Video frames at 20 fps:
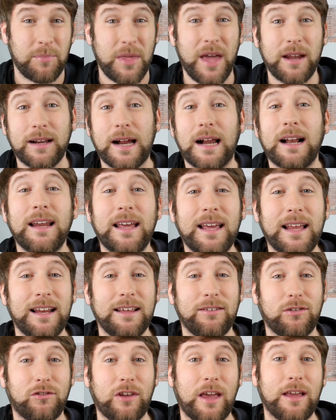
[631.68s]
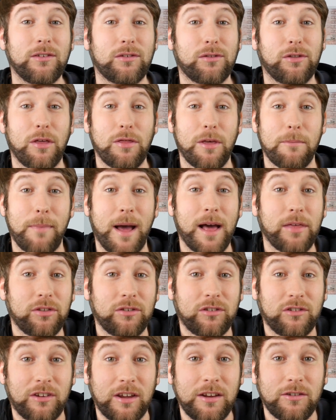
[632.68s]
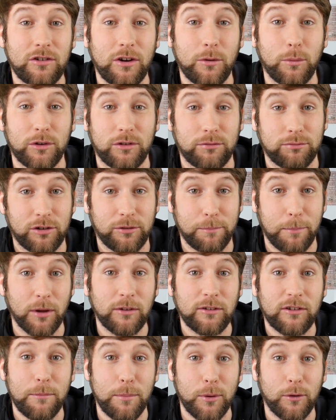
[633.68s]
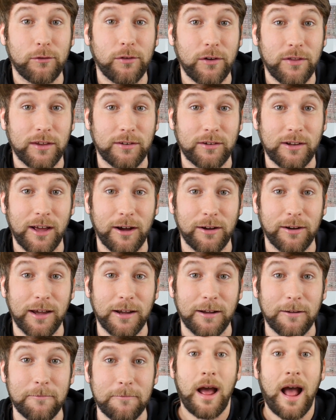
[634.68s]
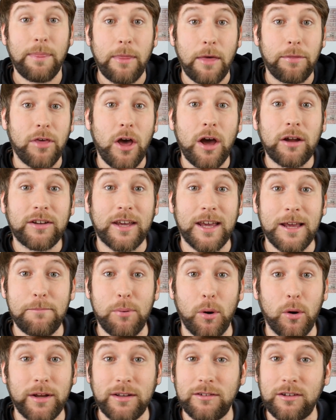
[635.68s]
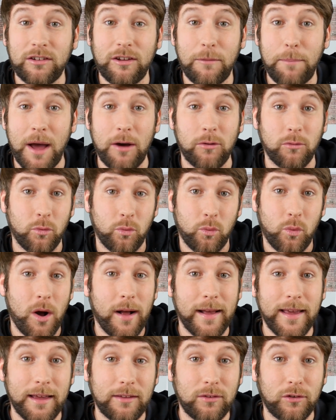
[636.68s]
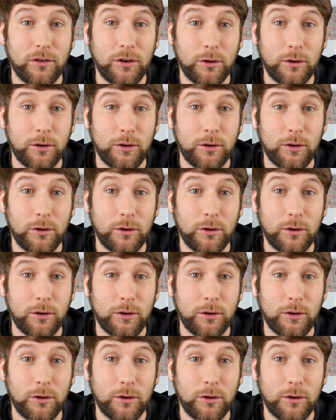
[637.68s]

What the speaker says: That clearly states that the maths teacher was responsible for this learning. And the third key point is about why it's